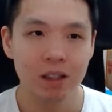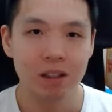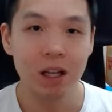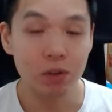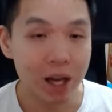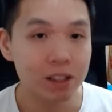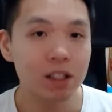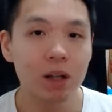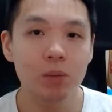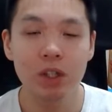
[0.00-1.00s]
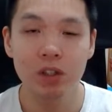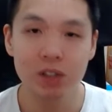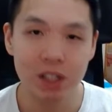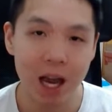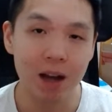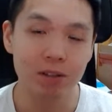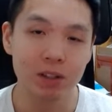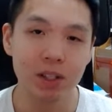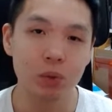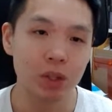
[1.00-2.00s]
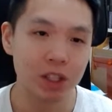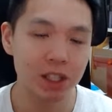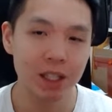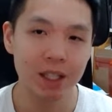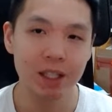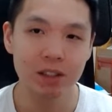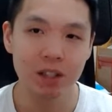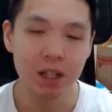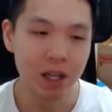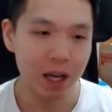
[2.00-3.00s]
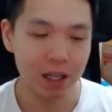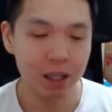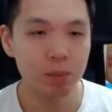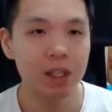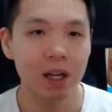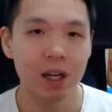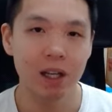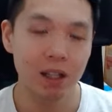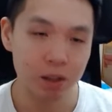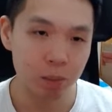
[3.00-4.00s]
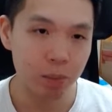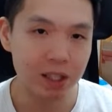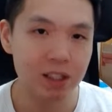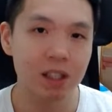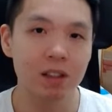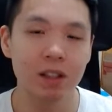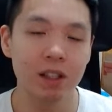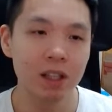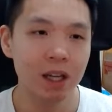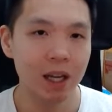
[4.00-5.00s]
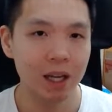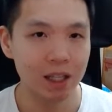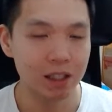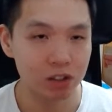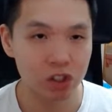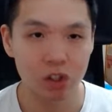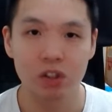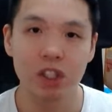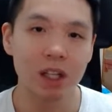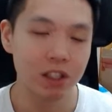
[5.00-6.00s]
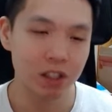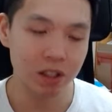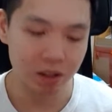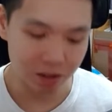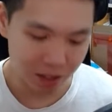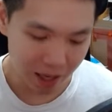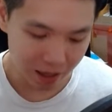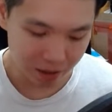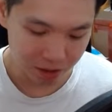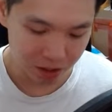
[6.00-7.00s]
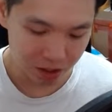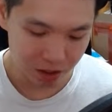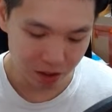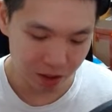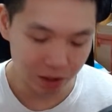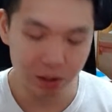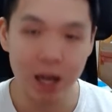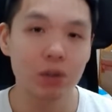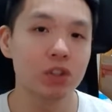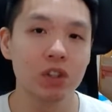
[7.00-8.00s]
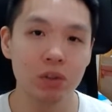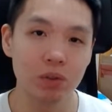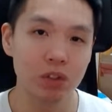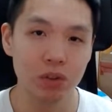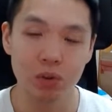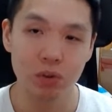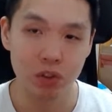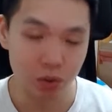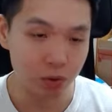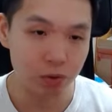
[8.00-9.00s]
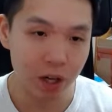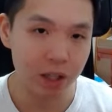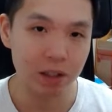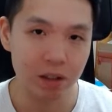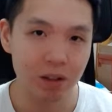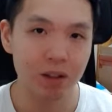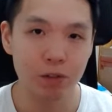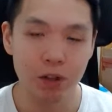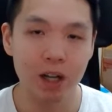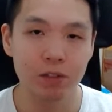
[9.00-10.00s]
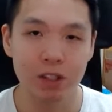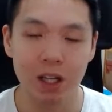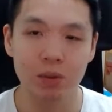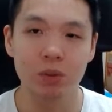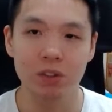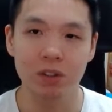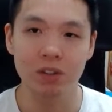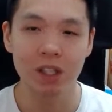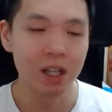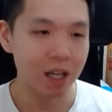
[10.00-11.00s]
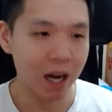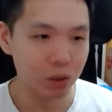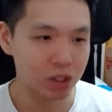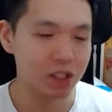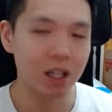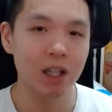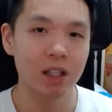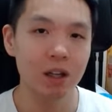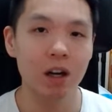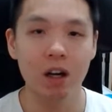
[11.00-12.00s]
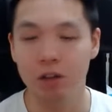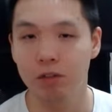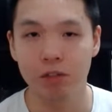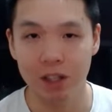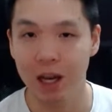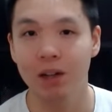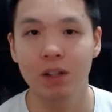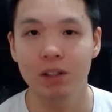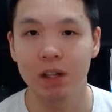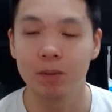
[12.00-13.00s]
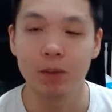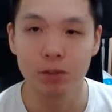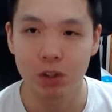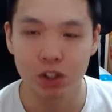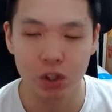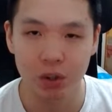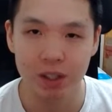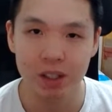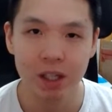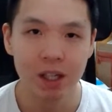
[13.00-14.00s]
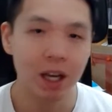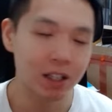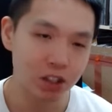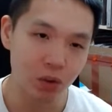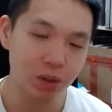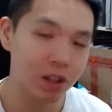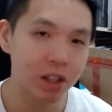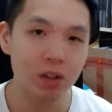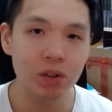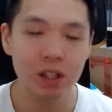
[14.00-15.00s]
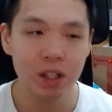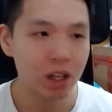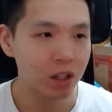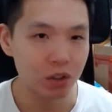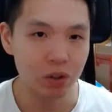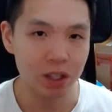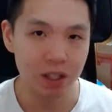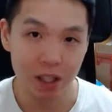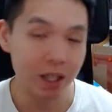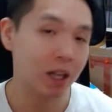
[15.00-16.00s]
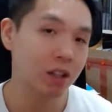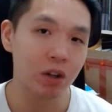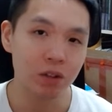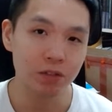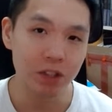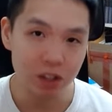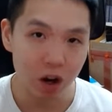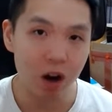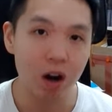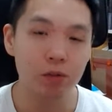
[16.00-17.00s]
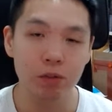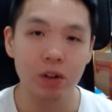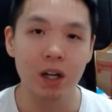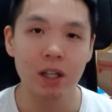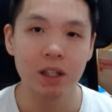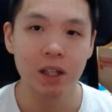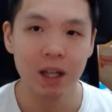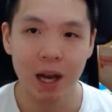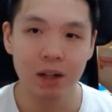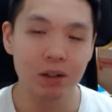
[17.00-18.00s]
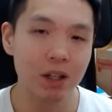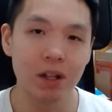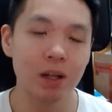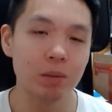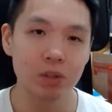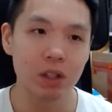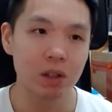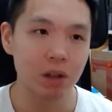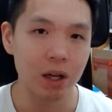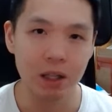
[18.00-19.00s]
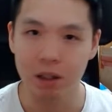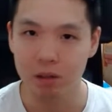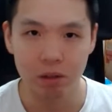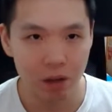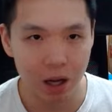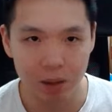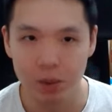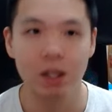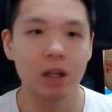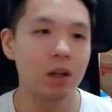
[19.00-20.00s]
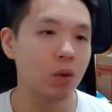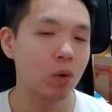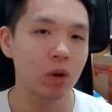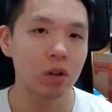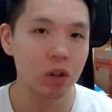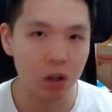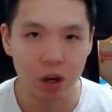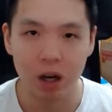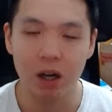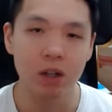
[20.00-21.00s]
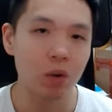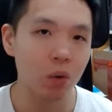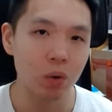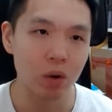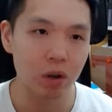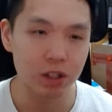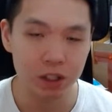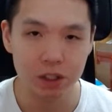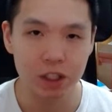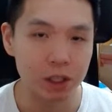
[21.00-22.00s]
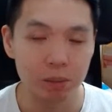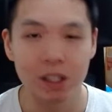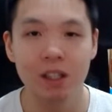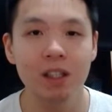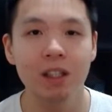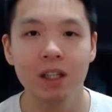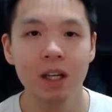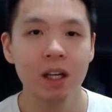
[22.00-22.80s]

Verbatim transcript: Now, last time we used Tavily, which is an API that's basically a search engine that allows you to, to find the five or 10 results outside of the LLM of your choice. And so, in theory, you can connect all of these offline LLMs like Llama or Claude or GPT